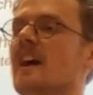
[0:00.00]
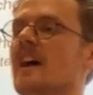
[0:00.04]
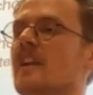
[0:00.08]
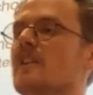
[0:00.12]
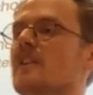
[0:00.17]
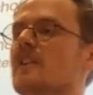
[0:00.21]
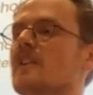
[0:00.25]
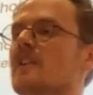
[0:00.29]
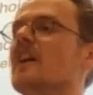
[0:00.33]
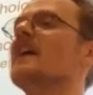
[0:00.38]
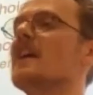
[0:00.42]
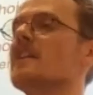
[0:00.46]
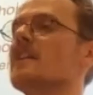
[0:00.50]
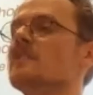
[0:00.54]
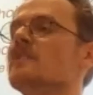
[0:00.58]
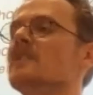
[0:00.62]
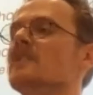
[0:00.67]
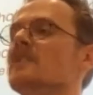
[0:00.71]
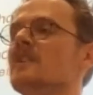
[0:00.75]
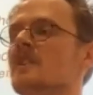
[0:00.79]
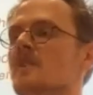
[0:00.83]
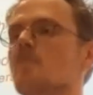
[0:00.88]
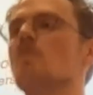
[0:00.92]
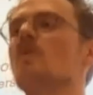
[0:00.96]
And
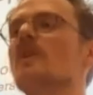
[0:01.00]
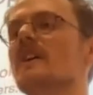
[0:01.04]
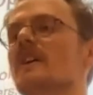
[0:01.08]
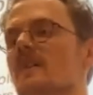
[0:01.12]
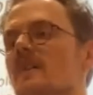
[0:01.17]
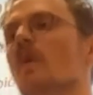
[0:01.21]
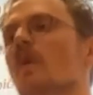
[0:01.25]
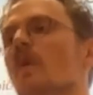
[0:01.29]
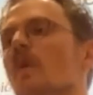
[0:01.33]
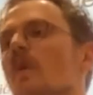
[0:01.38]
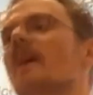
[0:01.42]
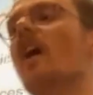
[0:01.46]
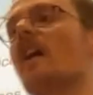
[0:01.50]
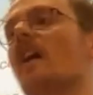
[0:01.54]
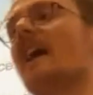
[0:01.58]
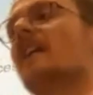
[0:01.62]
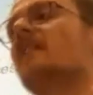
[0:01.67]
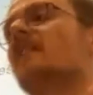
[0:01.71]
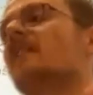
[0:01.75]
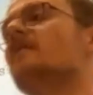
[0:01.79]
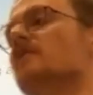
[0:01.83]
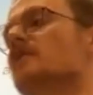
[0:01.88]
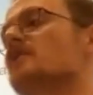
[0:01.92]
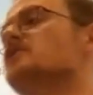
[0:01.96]
again, we are
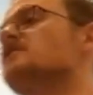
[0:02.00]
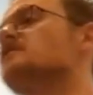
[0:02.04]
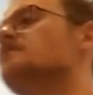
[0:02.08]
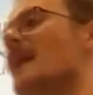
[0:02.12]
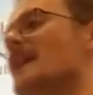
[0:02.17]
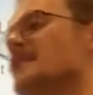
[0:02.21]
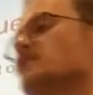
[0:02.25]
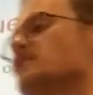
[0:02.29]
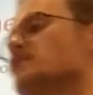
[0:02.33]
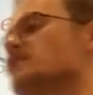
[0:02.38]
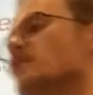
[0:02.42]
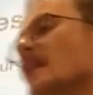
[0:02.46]
kind of in this space